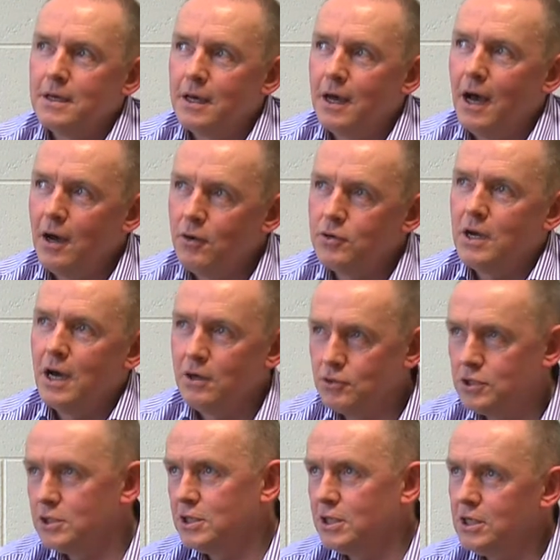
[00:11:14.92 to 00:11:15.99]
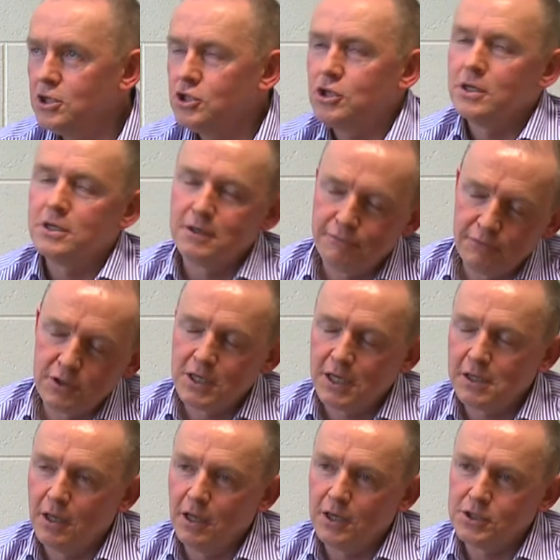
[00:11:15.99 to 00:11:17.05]
how to teach and different
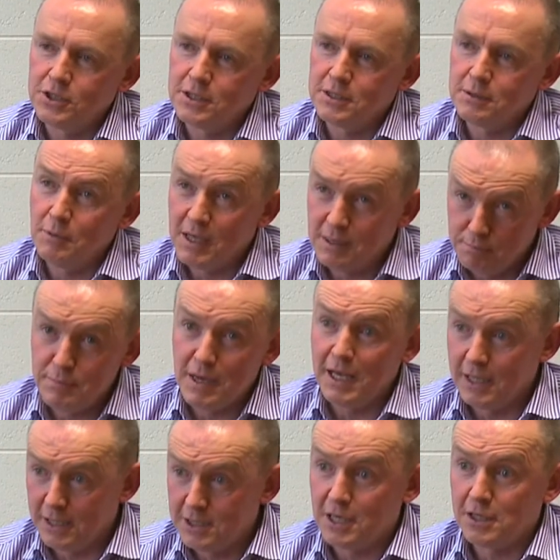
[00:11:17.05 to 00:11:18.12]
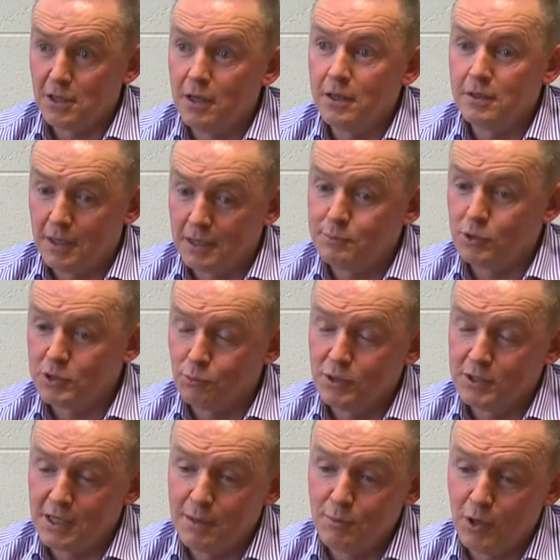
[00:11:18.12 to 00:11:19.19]
technologies. Mainly I suppose the
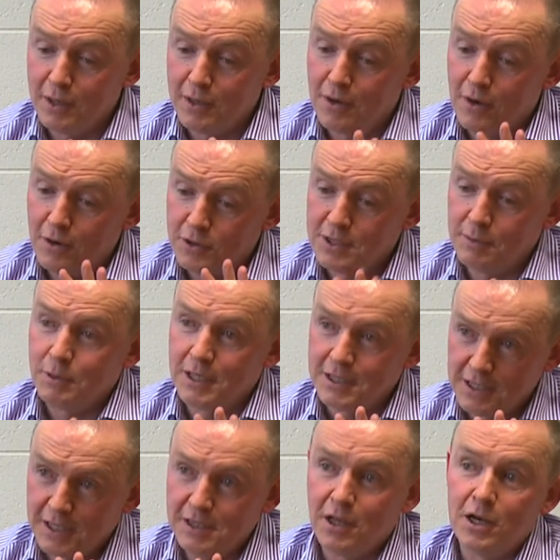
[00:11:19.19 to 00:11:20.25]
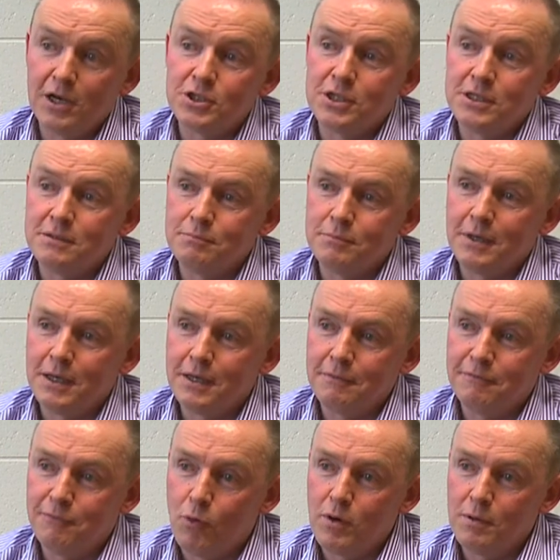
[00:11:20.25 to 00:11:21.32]
ones I'm on are typically technology
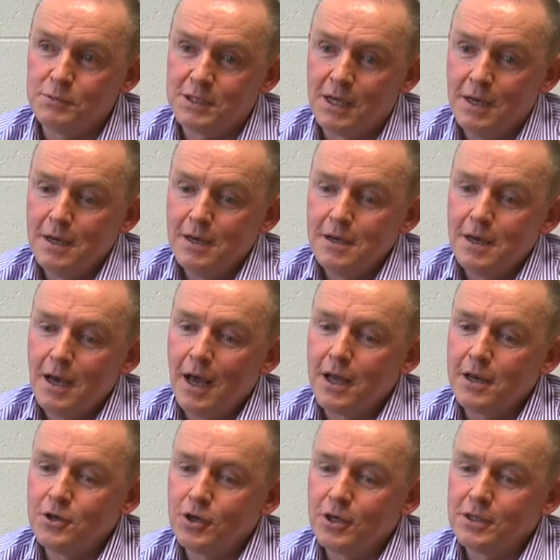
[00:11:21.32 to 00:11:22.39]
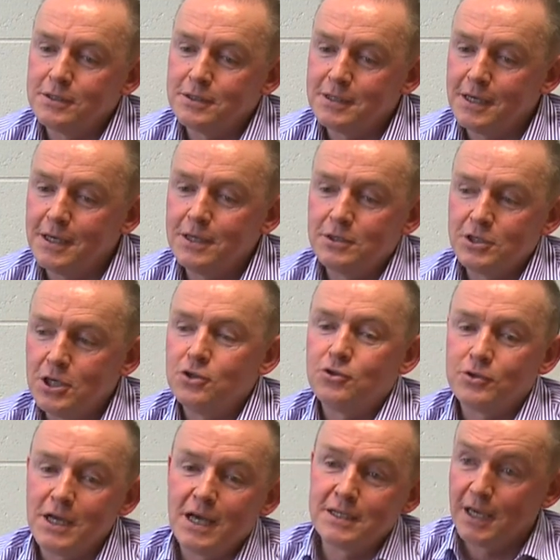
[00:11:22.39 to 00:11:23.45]
forums, and you can see
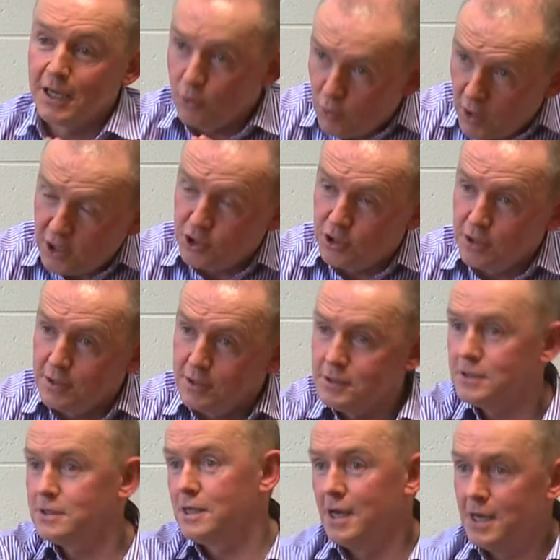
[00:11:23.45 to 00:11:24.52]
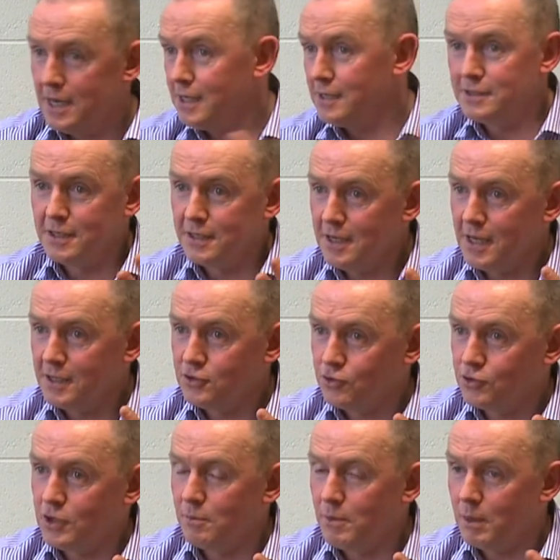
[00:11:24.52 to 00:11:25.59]
teachers asking questions, instant
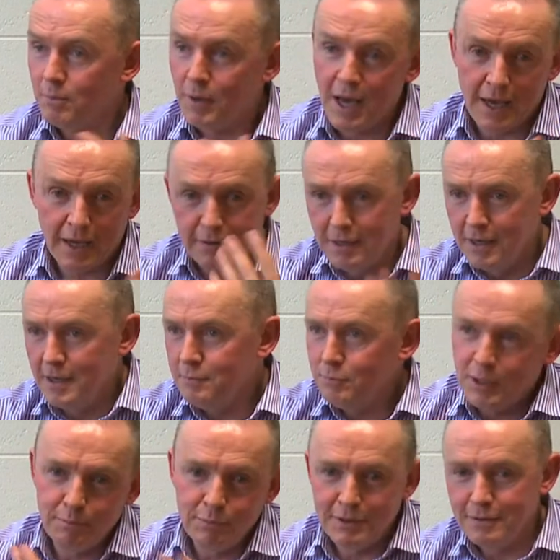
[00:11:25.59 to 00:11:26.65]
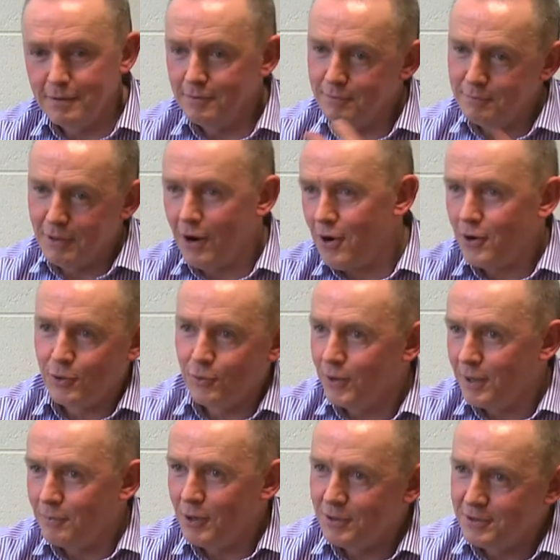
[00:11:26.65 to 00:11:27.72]
answers coming back, people
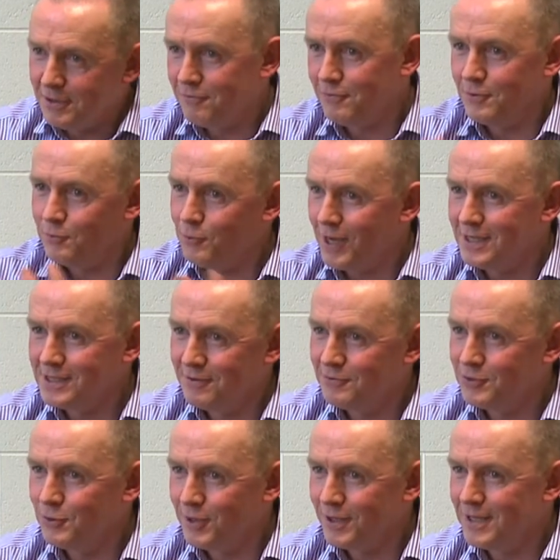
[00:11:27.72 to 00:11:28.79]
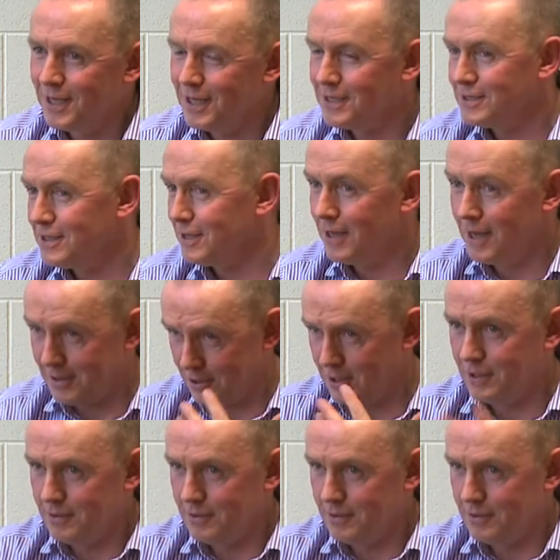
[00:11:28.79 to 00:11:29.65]
arguing about different ways of doing things, and